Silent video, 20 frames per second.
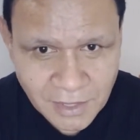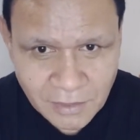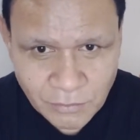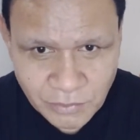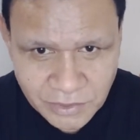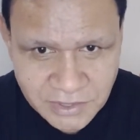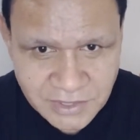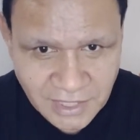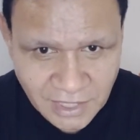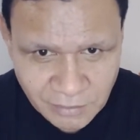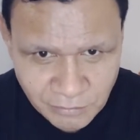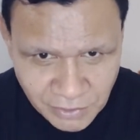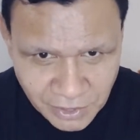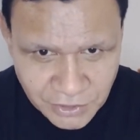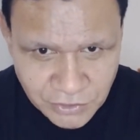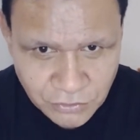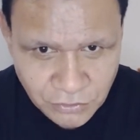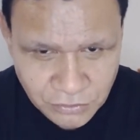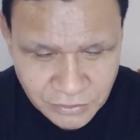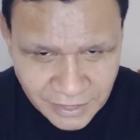We celebrate
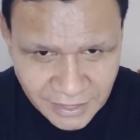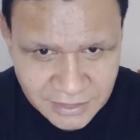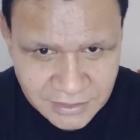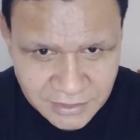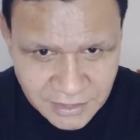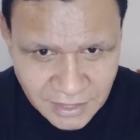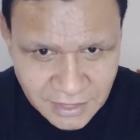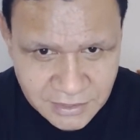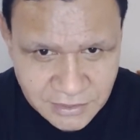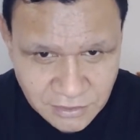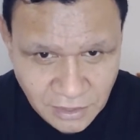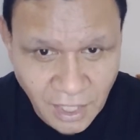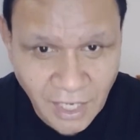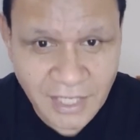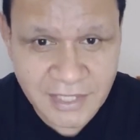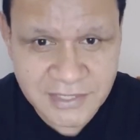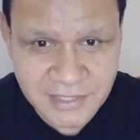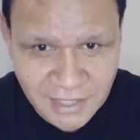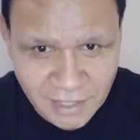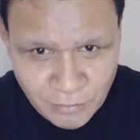your next yes. I
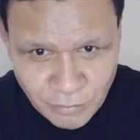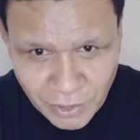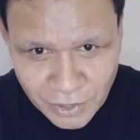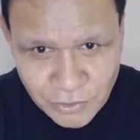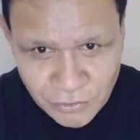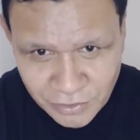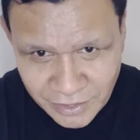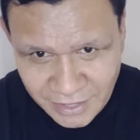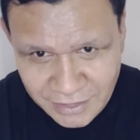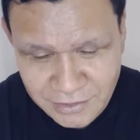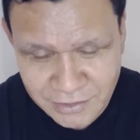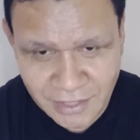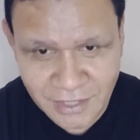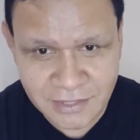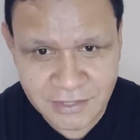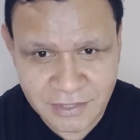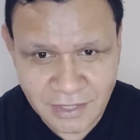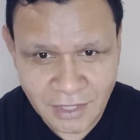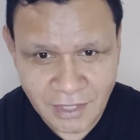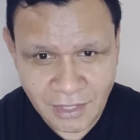celebrate your next
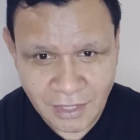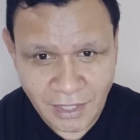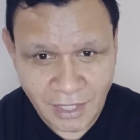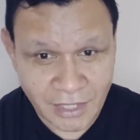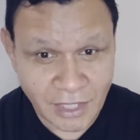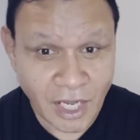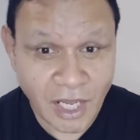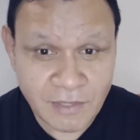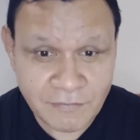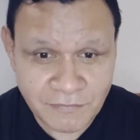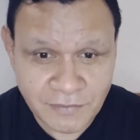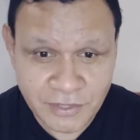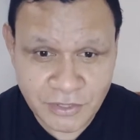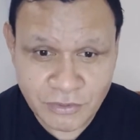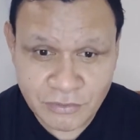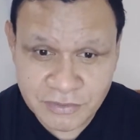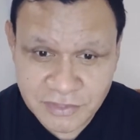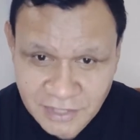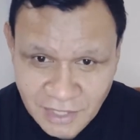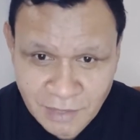yes. And hopefully
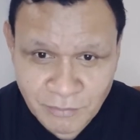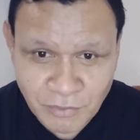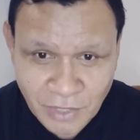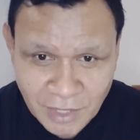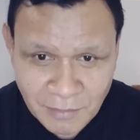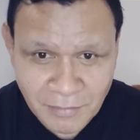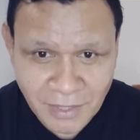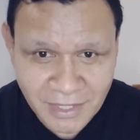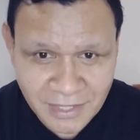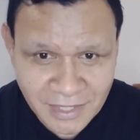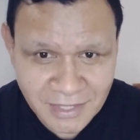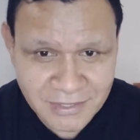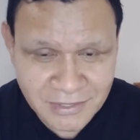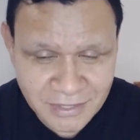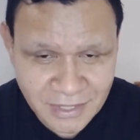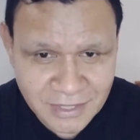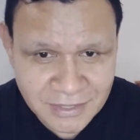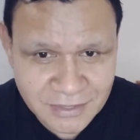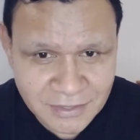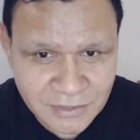you celebrate my next
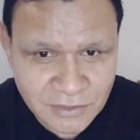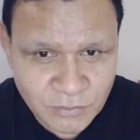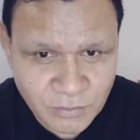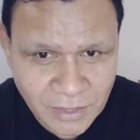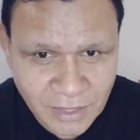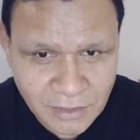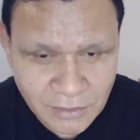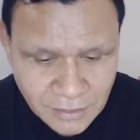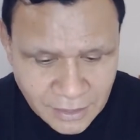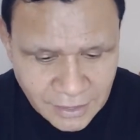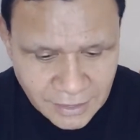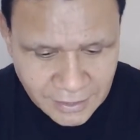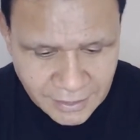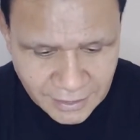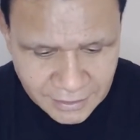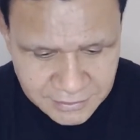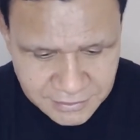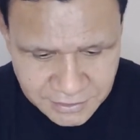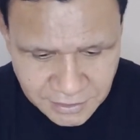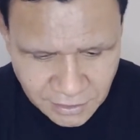yes as well.
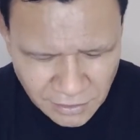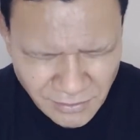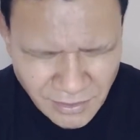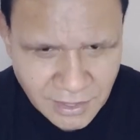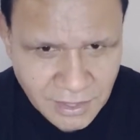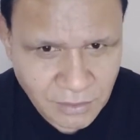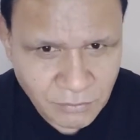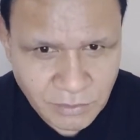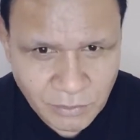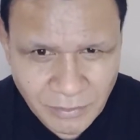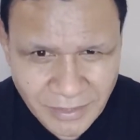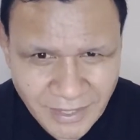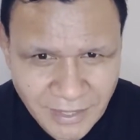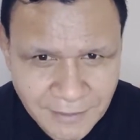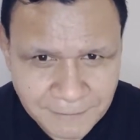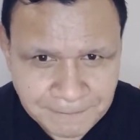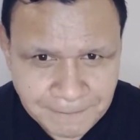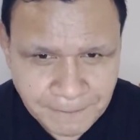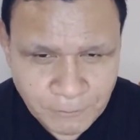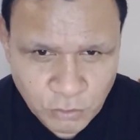And so, you know,
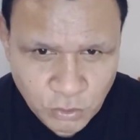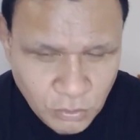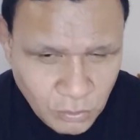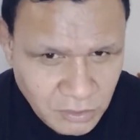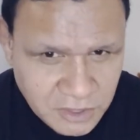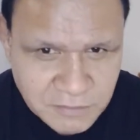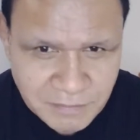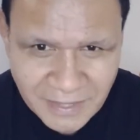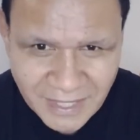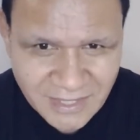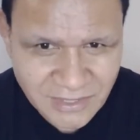we're always better